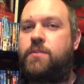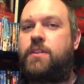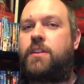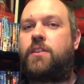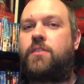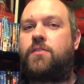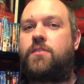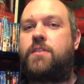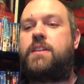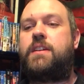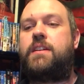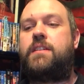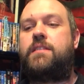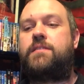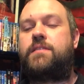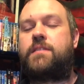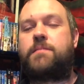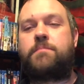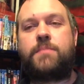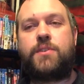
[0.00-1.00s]
would
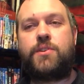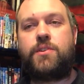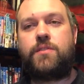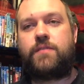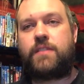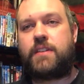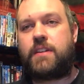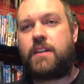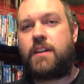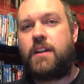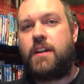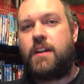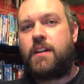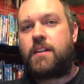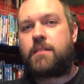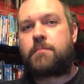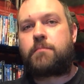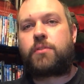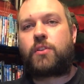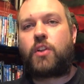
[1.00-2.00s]
agree the movie
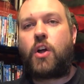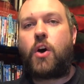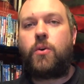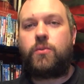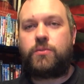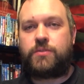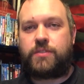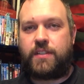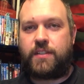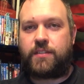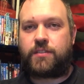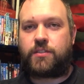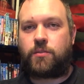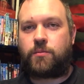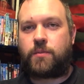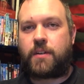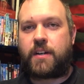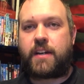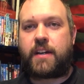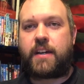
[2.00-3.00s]
blows this
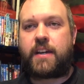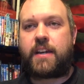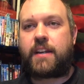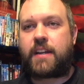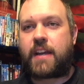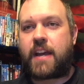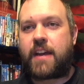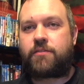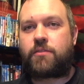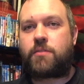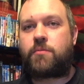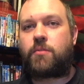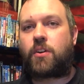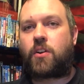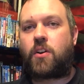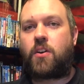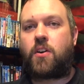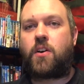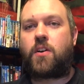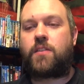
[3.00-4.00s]
away in every
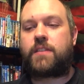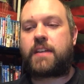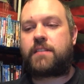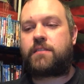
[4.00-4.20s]
regard.